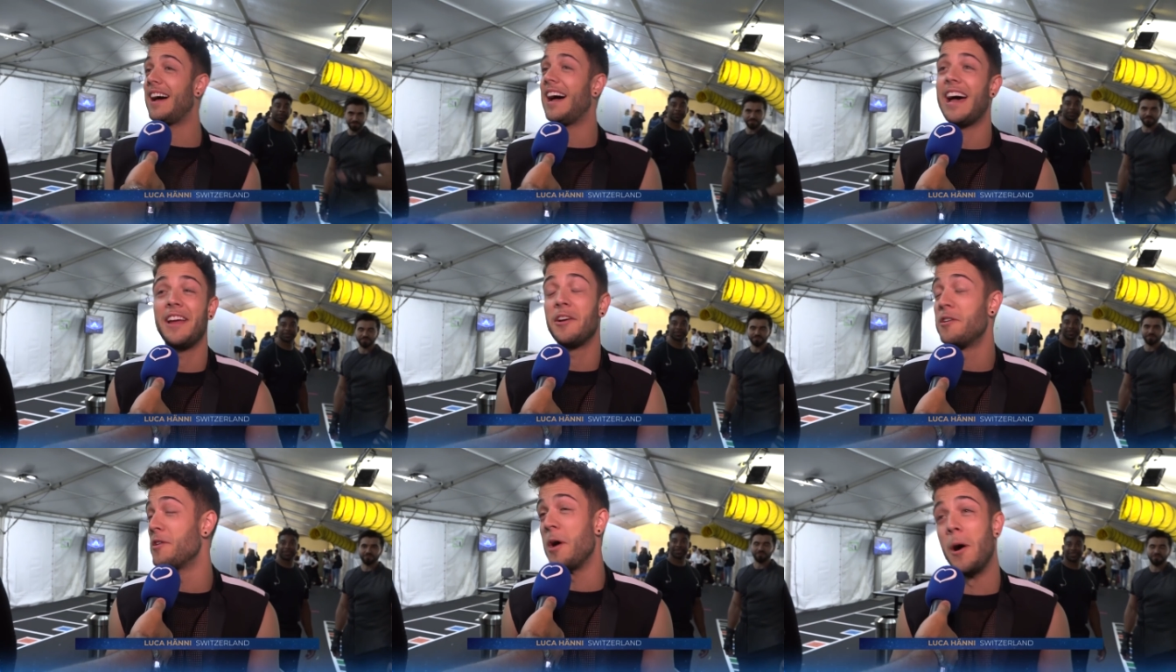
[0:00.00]
I
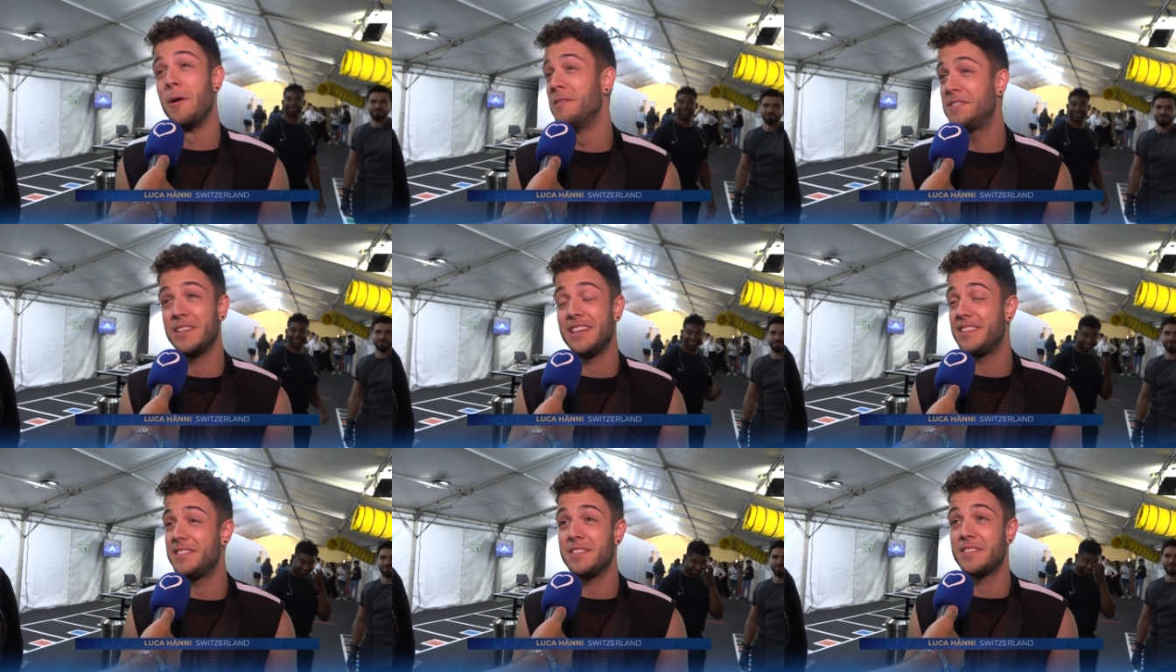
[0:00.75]
don't know.
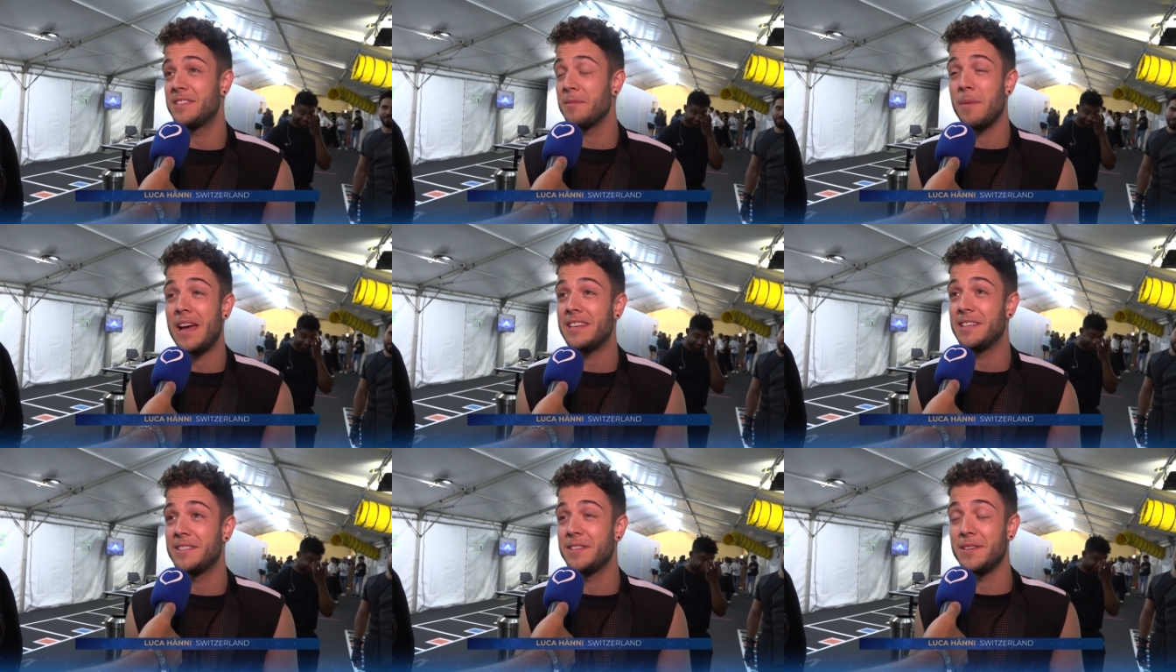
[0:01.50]
It's just
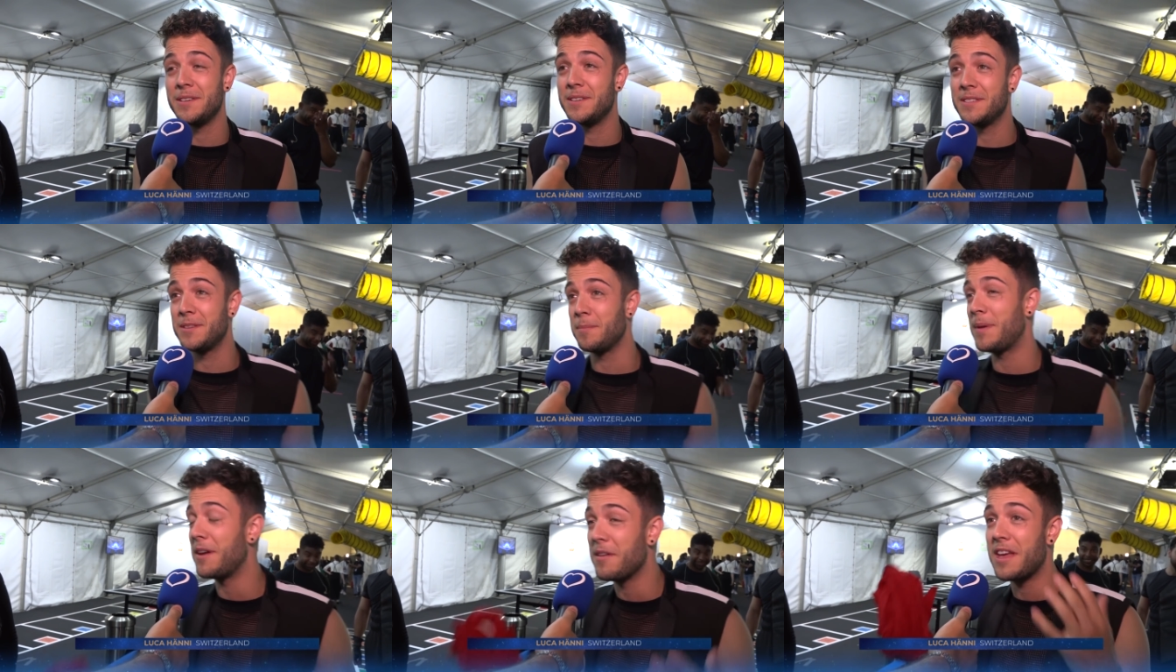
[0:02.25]
amazing to
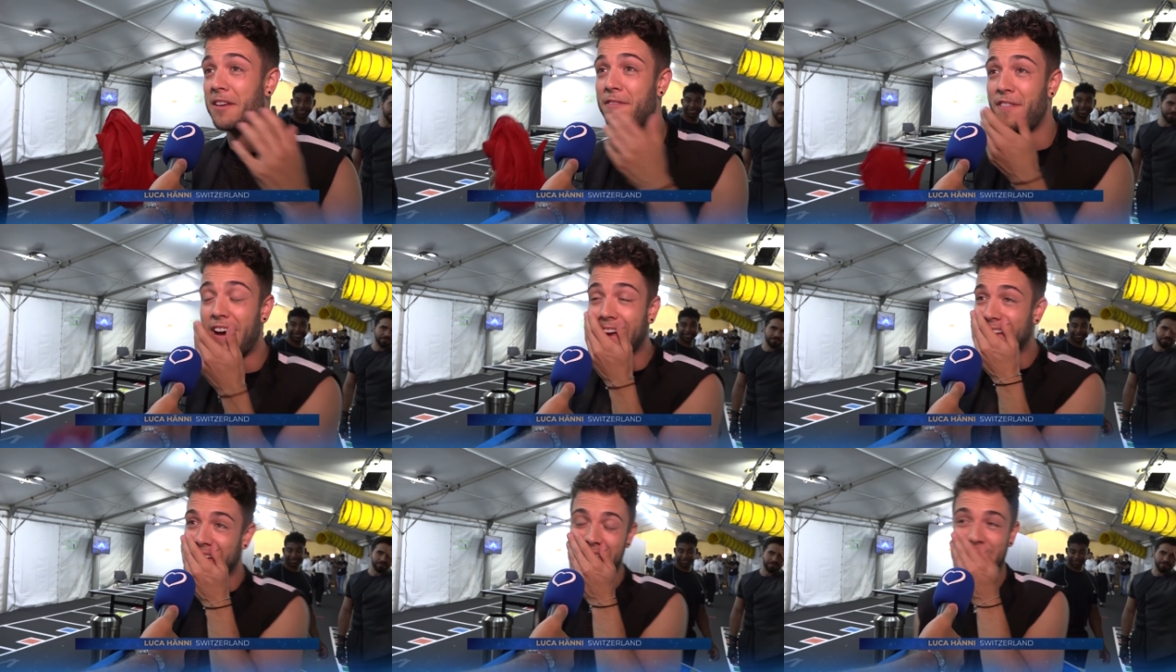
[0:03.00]
be on that
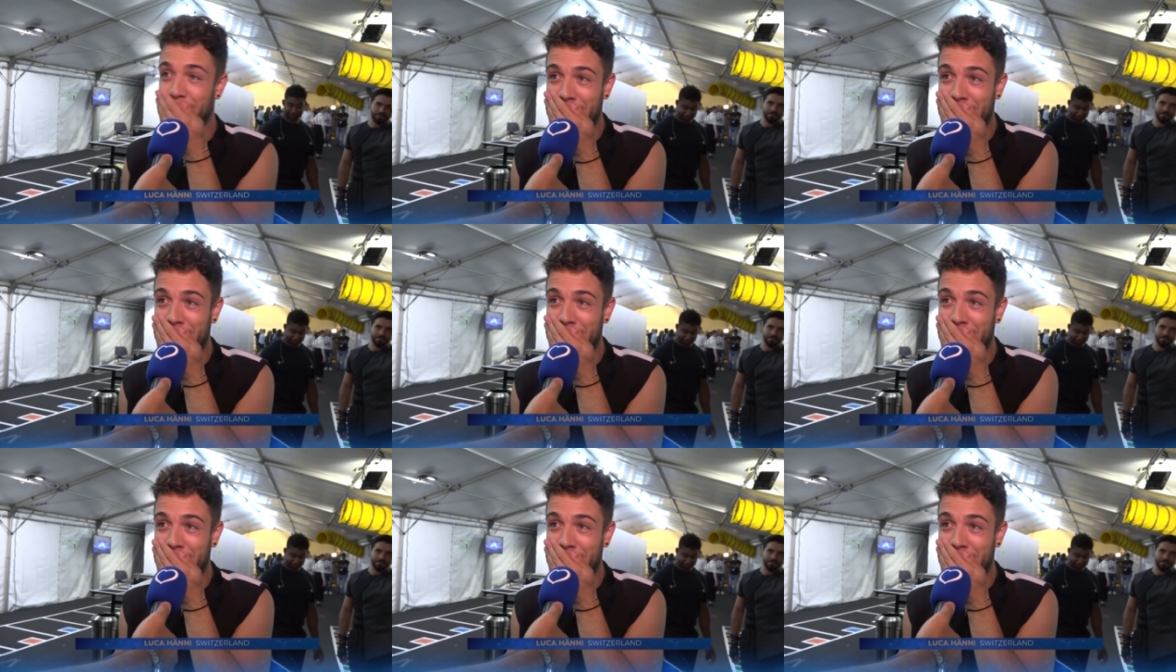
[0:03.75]
finals.